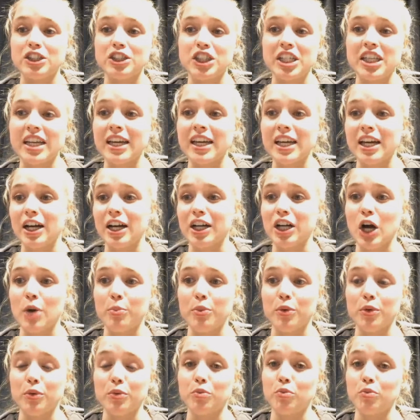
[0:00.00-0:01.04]
and she hit a
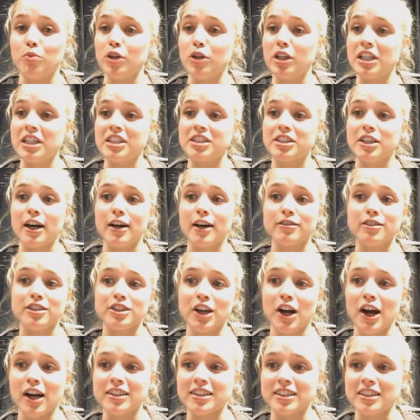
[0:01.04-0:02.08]
couple really tough
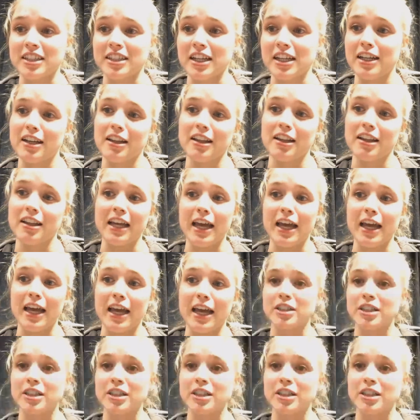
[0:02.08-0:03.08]
shots at the end of the game